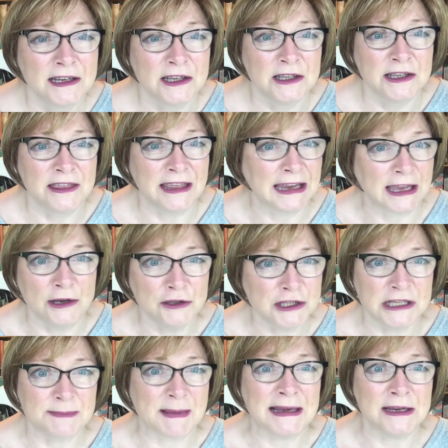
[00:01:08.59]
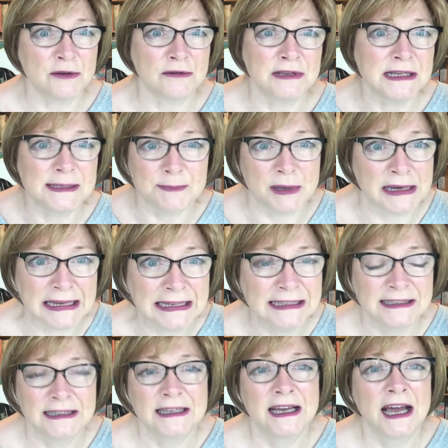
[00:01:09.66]
You're thinking, oh, she's spending all this money.
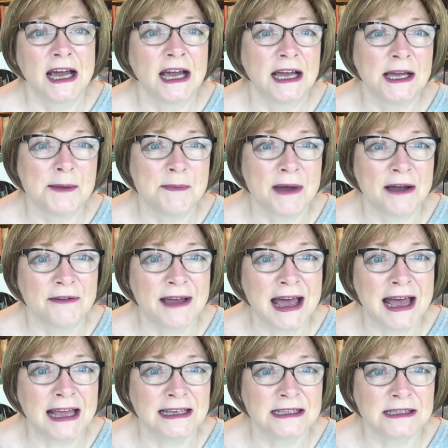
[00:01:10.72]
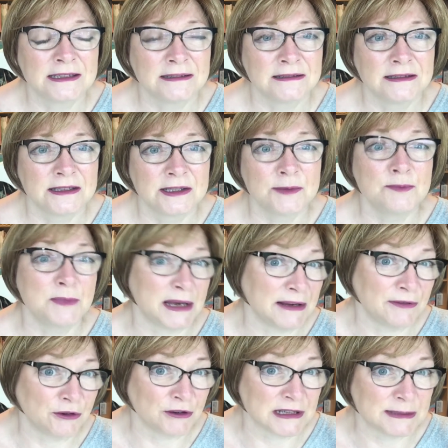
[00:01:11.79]
I've had some money for
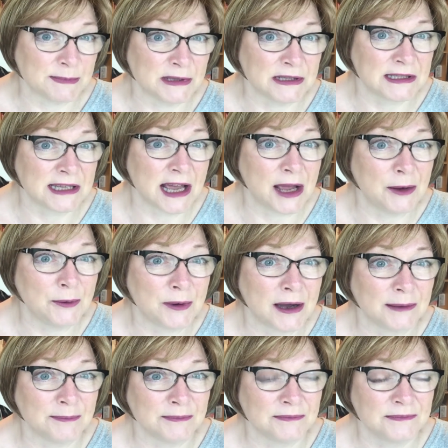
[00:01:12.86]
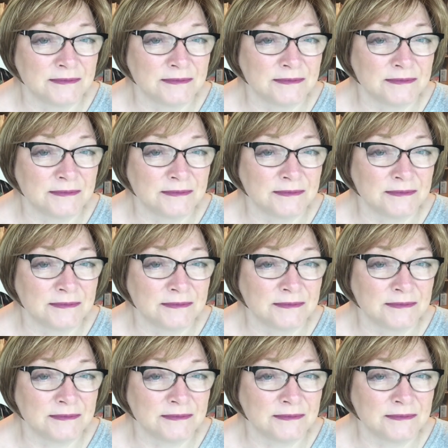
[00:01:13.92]
Christmas, so I'm